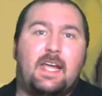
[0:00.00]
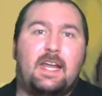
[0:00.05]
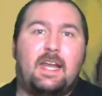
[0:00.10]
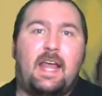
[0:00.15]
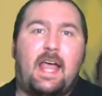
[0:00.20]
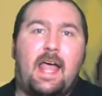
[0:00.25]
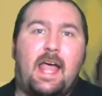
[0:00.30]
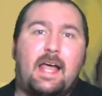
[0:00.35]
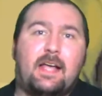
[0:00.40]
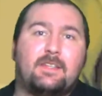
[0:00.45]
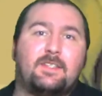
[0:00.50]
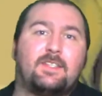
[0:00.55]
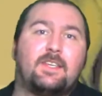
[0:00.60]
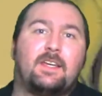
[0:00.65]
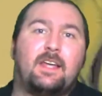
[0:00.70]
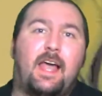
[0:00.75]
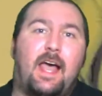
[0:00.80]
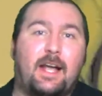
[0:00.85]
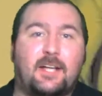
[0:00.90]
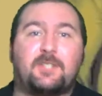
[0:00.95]
it has
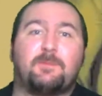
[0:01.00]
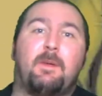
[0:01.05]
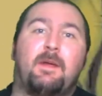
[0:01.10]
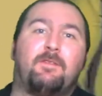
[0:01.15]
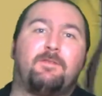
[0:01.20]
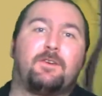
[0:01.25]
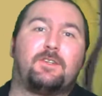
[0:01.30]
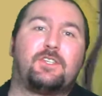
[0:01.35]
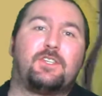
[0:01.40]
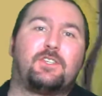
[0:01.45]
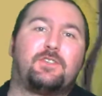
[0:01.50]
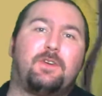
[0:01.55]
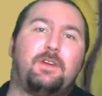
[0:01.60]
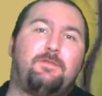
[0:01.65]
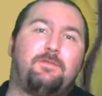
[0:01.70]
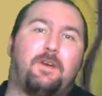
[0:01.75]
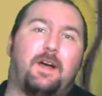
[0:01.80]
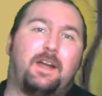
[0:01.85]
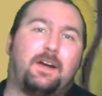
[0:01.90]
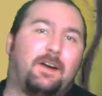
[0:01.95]
X-Men vs. Street
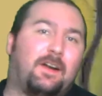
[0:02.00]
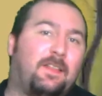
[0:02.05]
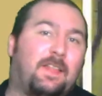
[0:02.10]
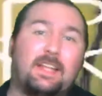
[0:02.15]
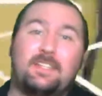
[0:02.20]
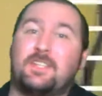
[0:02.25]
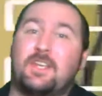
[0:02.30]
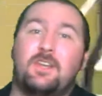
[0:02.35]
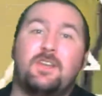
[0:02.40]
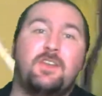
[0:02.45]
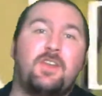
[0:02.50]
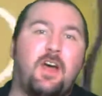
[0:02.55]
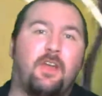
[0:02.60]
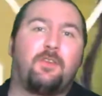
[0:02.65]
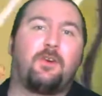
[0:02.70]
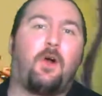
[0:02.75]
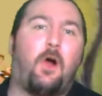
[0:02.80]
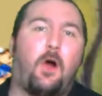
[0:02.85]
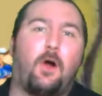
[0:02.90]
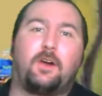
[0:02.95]
Fighter. That's
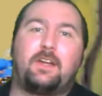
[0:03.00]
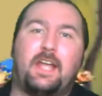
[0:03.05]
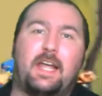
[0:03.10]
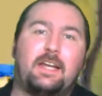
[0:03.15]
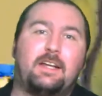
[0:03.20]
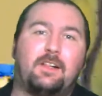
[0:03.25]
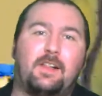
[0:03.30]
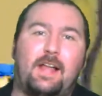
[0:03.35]
another arcade